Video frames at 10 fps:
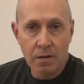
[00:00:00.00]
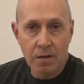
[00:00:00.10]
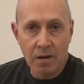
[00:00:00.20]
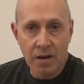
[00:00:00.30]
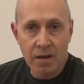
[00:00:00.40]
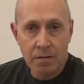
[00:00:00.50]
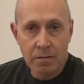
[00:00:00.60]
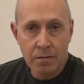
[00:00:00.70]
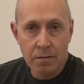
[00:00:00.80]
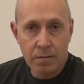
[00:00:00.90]
G'day,
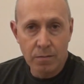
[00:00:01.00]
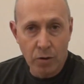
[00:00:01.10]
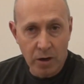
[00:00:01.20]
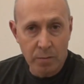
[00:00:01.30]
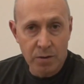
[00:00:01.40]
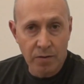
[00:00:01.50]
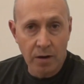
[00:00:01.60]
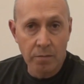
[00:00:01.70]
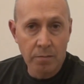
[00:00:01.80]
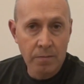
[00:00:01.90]
my name's
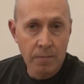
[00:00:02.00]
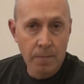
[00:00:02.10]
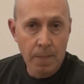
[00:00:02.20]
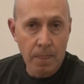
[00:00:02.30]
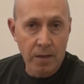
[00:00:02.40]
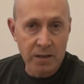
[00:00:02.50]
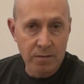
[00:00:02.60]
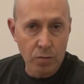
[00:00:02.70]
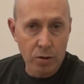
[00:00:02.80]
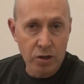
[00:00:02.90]
Philip. Thanks
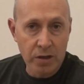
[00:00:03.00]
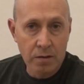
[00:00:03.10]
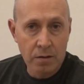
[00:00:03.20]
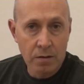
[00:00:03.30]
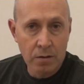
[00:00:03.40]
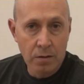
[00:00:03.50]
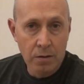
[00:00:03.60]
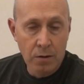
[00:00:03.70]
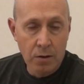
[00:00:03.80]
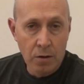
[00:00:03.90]
for watching.
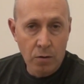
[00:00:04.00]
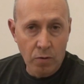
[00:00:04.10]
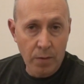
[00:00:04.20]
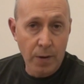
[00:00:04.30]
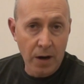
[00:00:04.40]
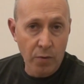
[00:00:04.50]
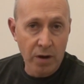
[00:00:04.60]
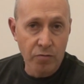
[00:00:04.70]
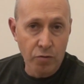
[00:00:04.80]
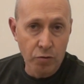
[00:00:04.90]
We're partway
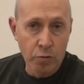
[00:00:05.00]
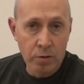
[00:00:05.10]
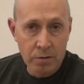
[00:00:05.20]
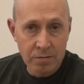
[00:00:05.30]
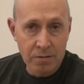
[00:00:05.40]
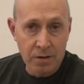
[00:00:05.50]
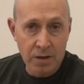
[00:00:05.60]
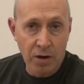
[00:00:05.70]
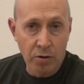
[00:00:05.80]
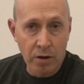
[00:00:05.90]
through the
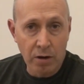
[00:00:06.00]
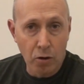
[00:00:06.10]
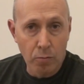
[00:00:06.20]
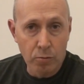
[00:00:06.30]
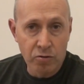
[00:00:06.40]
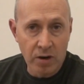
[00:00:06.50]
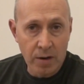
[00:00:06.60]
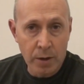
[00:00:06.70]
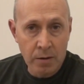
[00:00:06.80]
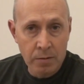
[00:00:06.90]
current global
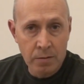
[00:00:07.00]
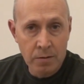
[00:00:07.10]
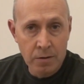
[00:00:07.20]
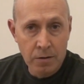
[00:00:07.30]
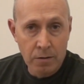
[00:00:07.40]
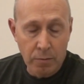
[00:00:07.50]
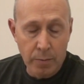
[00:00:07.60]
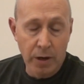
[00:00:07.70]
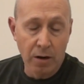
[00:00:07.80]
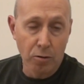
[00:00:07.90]
drama. We've
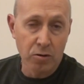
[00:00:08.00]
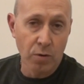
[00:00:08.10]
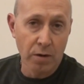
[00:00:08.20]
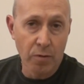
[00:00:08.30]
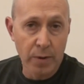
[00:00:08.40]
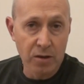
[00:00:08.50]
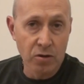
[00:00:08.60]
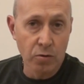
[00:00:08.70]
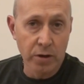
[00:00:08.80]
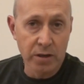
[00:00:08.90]
been locked away for about
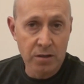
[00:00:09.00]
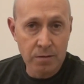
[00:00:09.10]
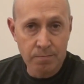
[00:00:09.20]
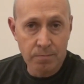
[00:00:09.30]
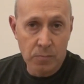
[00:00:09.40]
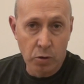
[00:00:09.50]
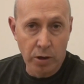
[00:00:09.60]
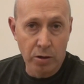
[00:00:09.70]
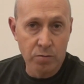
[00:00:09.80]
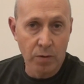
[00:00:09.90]
2 weeks. Who
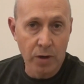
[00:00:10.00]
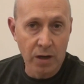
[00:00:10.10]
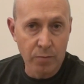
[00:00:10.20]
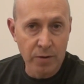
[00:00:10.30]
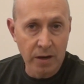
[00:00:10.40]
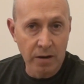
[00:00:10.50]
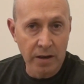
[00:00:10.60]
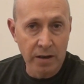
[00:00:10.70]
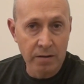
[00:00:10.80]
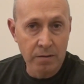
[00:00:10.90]
knows when we're going to be
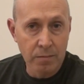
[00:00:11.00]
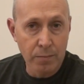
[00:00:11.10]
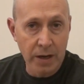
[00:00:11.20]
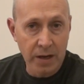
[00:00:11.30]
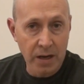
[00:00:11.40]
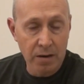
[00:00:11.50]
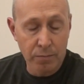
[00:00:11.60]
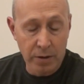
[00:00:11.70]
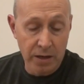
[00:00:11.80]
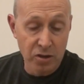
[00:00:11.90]
allowed back
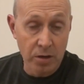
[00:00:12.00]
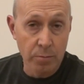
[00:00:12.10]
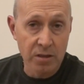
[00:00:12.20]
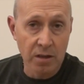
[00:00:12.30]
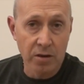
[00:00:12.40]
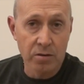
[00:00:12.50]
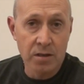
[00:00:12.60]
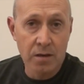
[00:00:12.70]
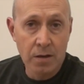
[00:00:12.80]
out, but our gym is closed.